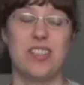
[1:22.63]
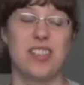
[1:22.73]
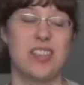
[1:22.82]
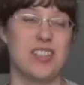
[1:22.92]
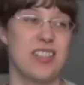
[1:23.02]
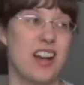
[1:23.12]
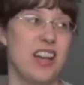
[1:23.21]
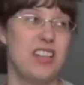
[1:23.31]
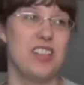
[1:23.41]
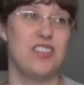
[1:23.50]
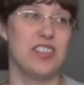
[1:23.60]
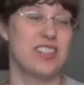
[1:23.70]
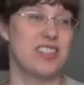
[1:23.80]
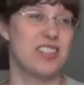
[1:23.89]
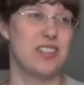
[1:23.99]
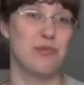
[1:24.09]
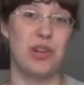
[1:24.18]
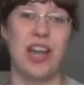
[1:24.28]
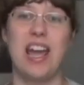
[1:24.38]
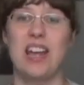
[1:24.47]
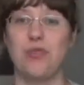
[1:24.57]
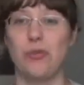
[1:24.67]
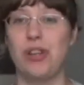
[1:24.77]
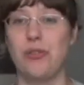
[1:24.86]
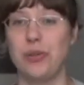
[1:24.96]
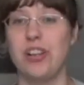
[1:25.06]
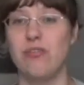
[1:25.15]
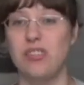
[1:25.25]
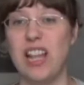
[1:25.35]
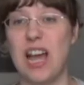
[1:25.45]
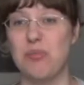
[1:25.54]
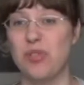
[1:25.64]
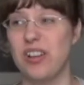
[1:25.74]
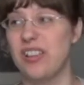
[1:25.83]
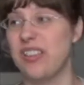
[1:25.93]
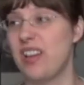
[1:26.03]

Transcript: since I just, uh, when I had a reread of Labyrinth,